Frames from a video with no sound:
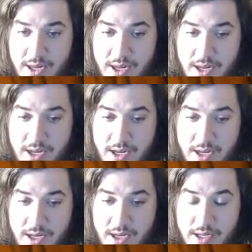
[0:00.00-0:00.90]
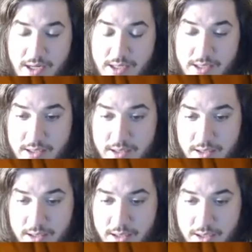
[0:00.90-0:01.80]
[no speech]